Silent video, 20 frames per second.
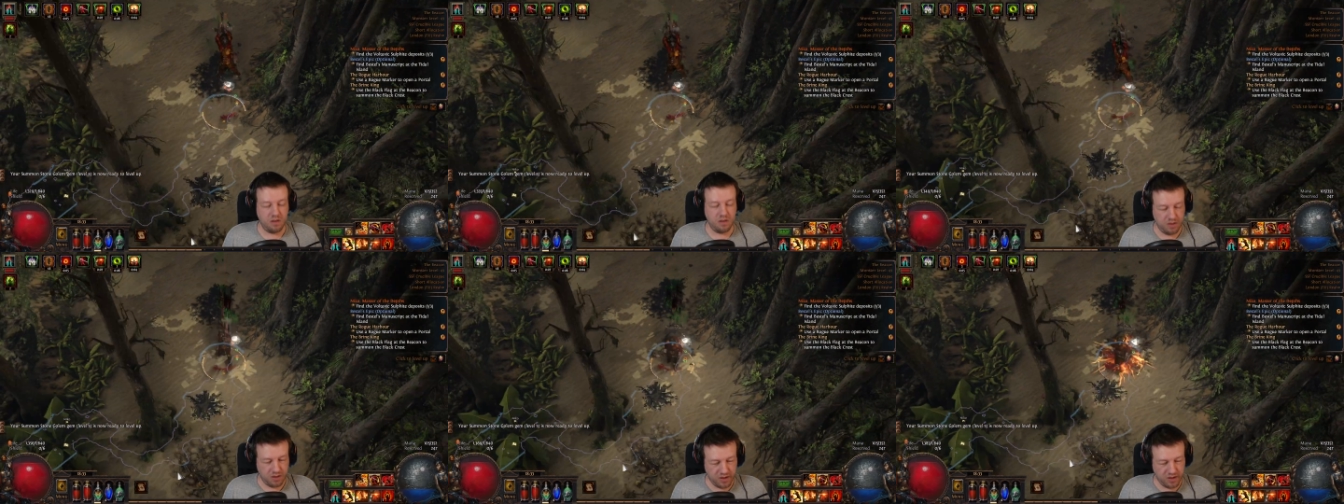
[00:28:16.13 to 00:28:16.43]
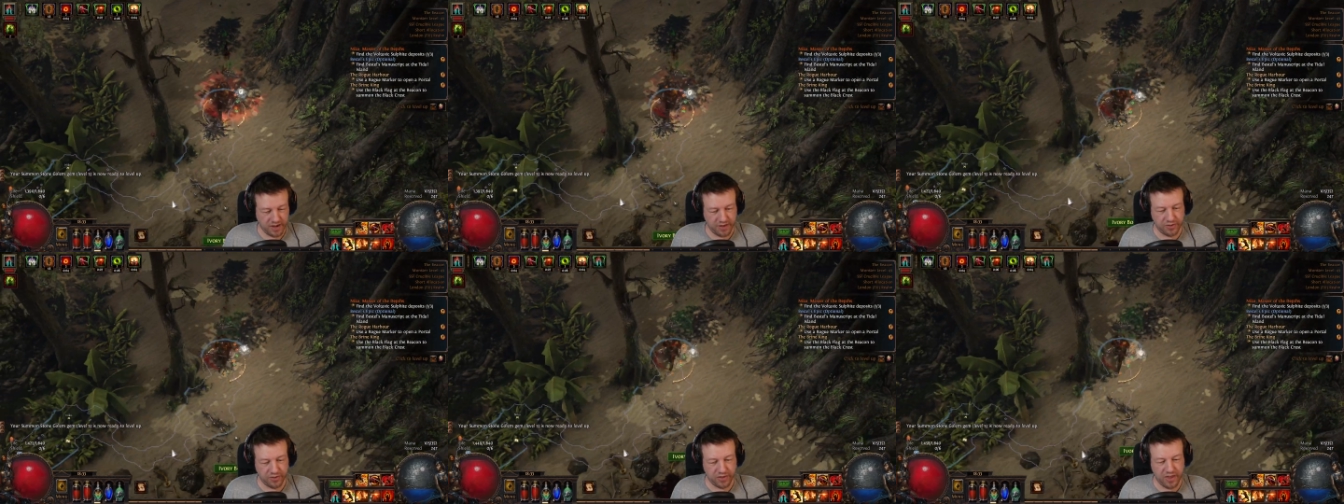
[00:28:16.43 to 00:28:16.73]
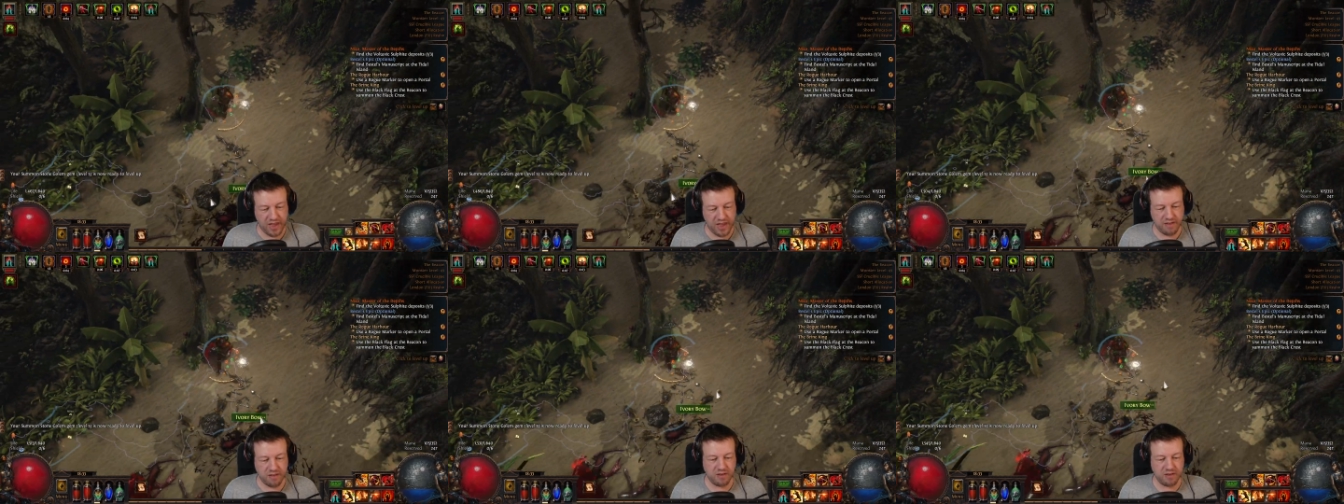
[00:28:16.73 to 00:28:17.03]
Now, the
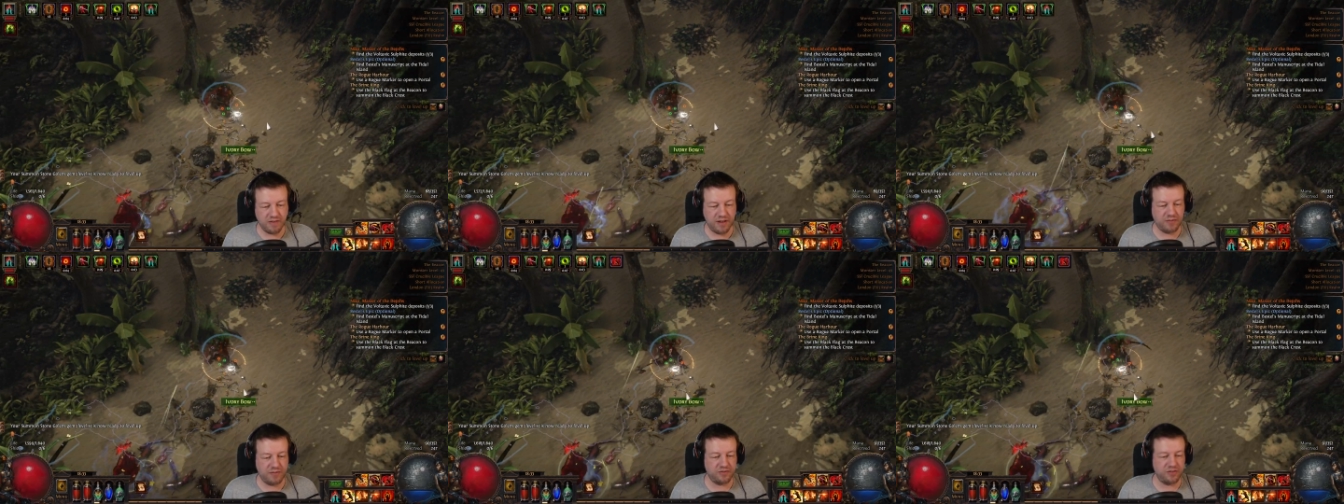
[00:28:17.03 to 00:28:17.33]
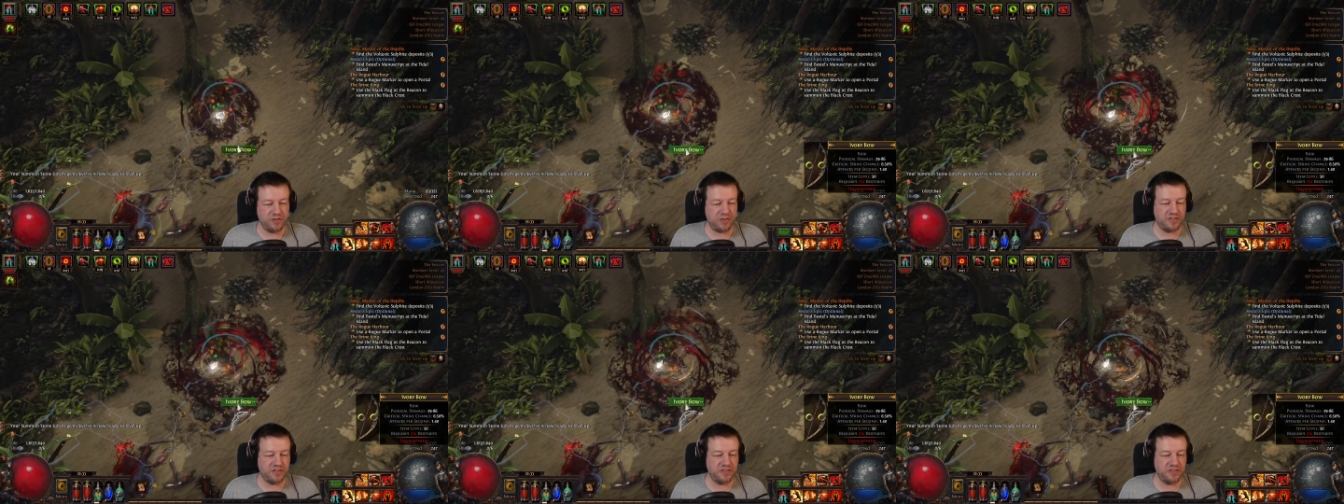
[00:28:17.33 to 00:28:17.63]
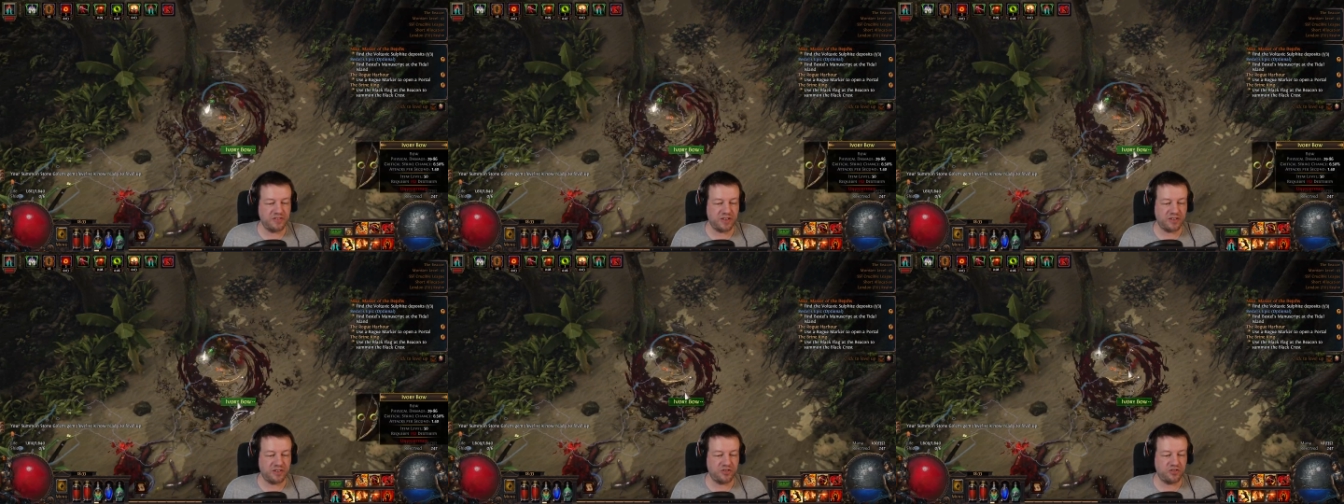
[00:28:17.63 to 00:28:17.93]
area after this is
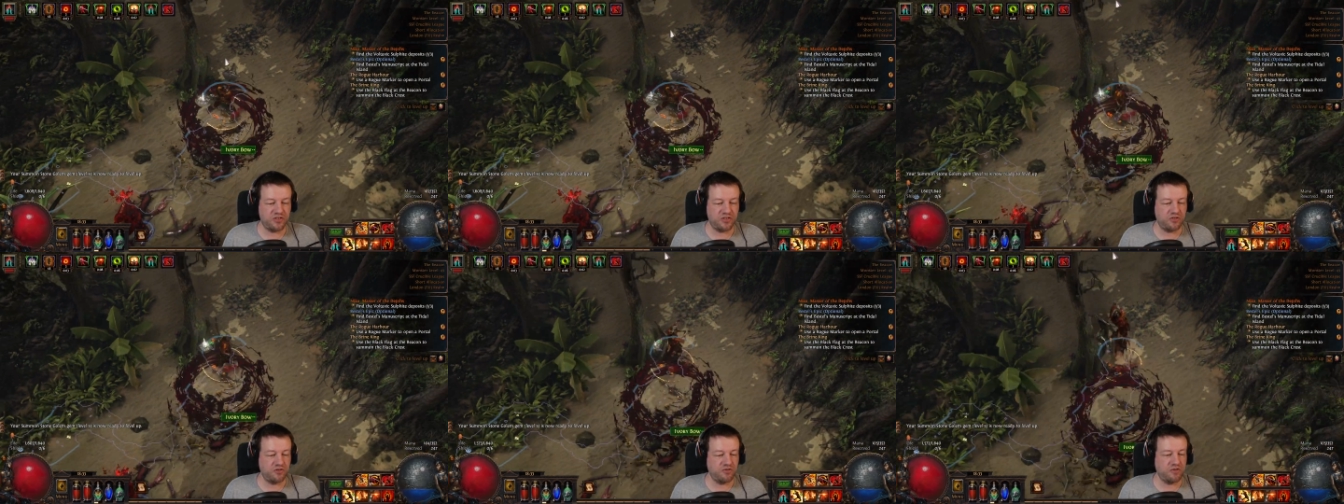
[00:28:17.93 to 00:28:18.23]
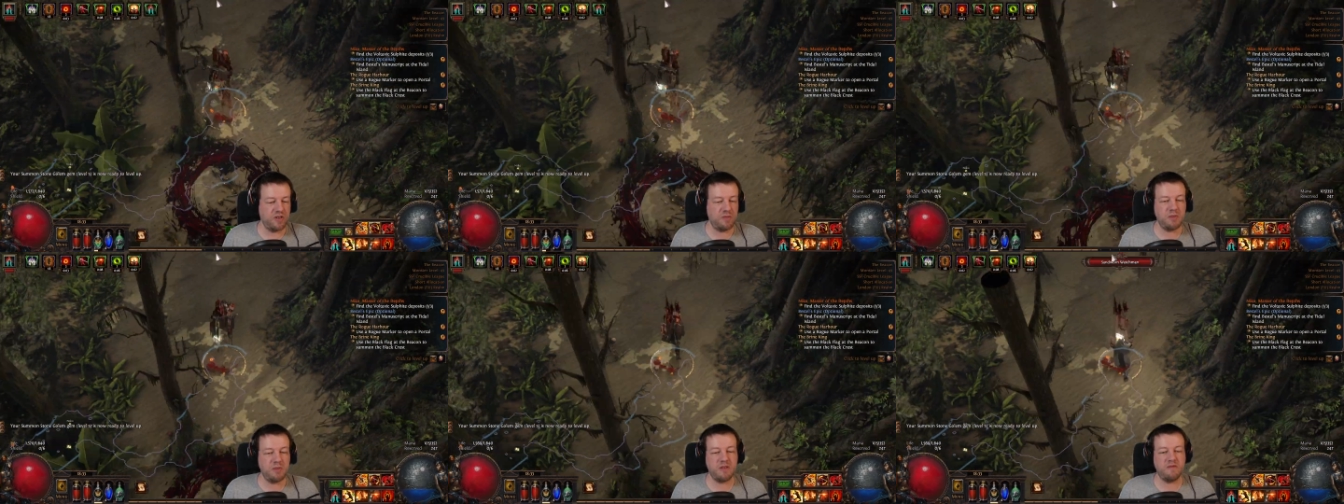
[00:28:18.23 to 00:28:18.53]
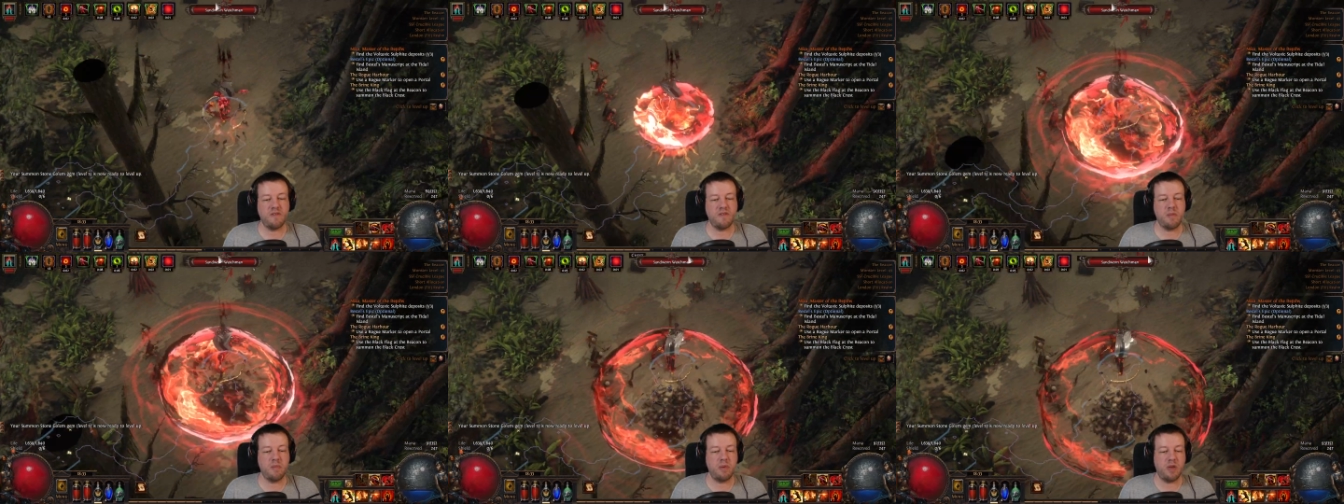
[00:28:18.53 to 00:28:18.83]
extremely
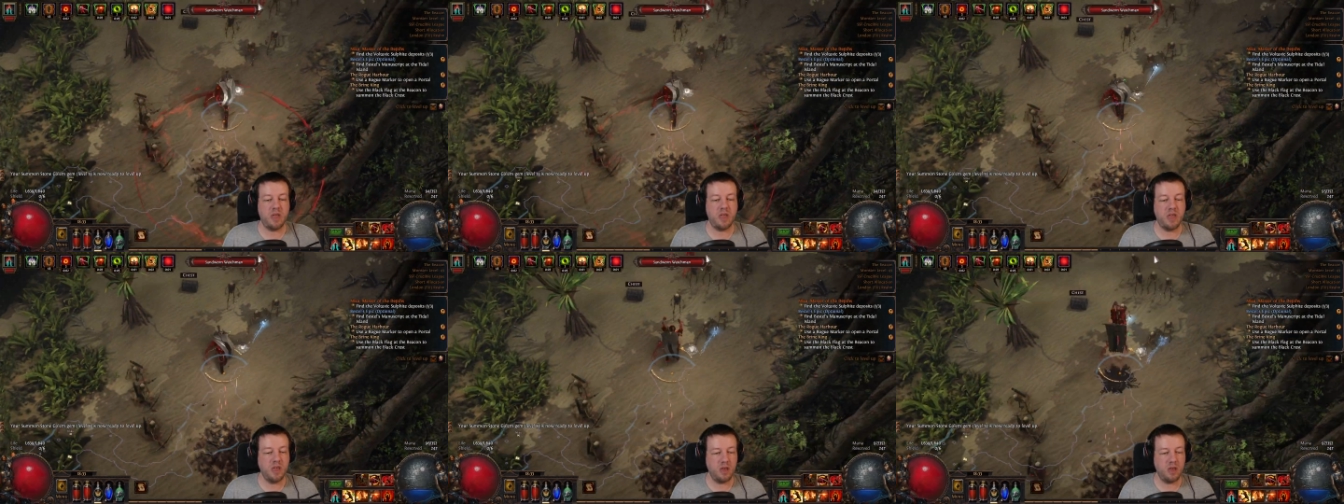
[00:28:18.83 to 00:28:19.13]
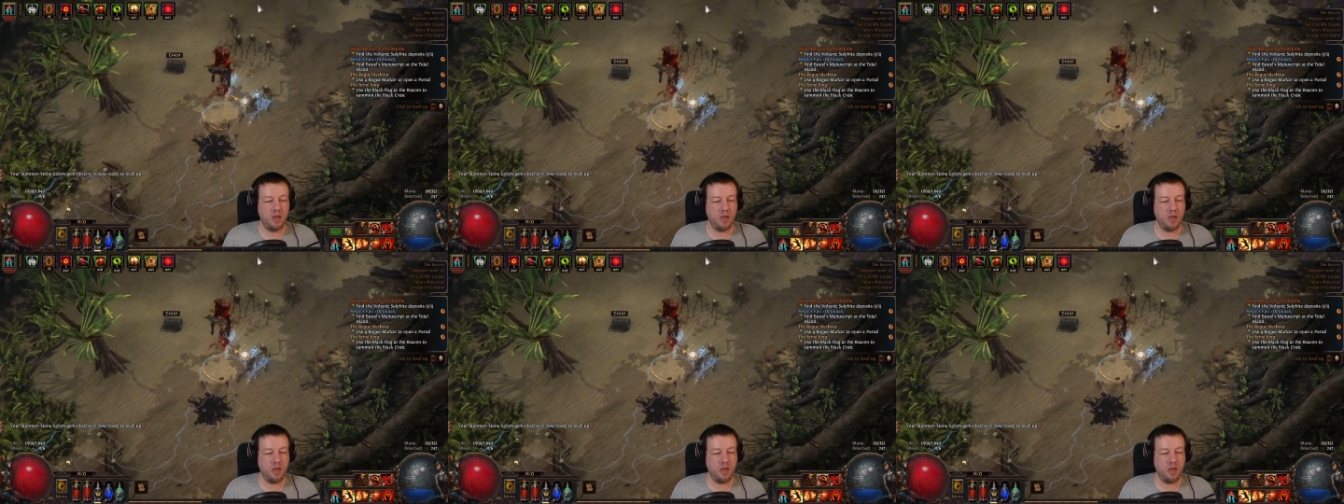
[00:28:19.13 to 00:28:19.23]
rippy.